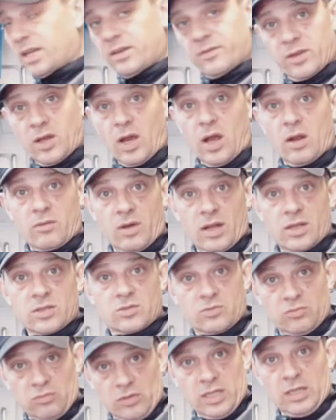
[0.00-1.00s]
Even though it
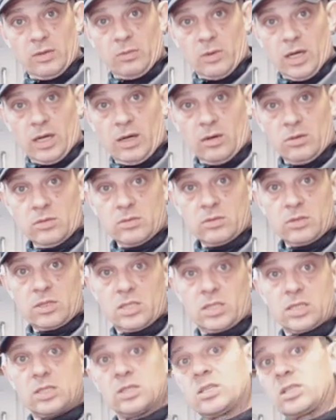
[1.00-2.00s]
runs really well,
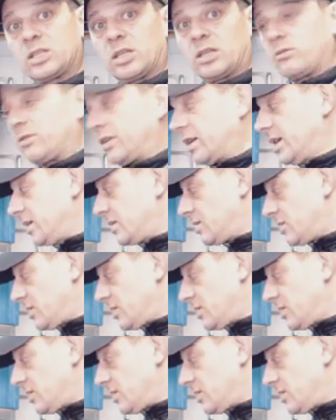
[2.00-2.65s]
considering it's